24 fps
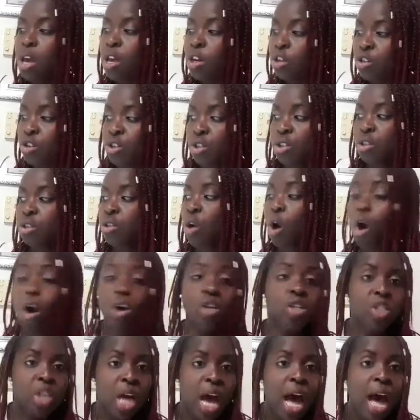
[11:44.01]
just
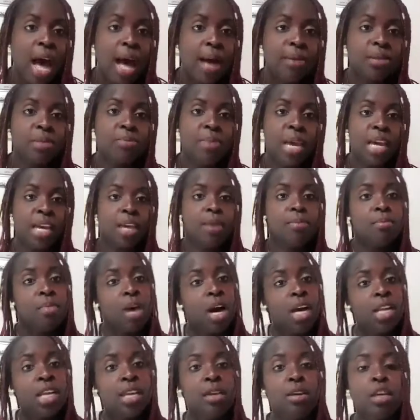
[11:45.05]
on jobs, making
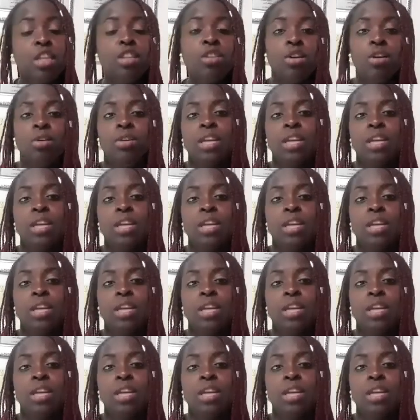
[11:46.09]
money.